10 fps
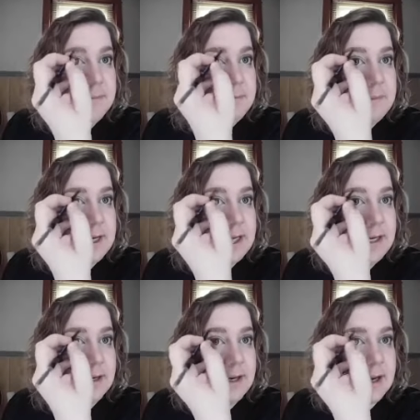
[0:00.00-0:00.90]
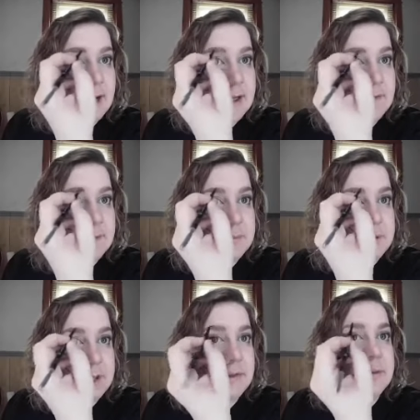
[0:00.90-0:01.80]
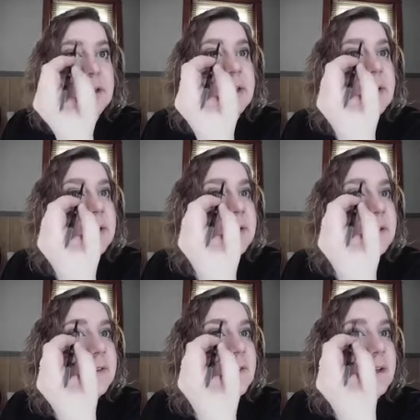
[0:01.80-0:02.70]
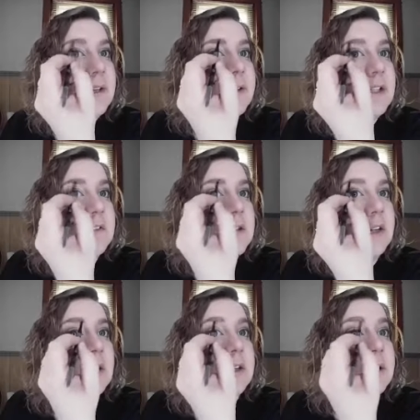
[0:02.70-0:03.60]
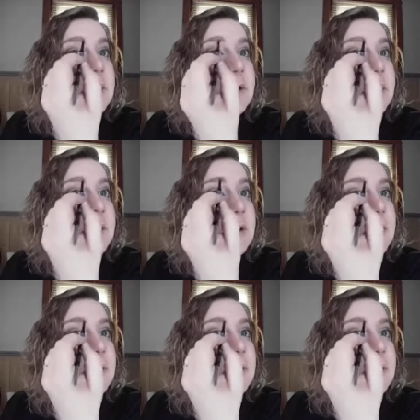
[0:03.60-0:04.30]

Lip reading: Mine are not even blood related. They don't even know each other.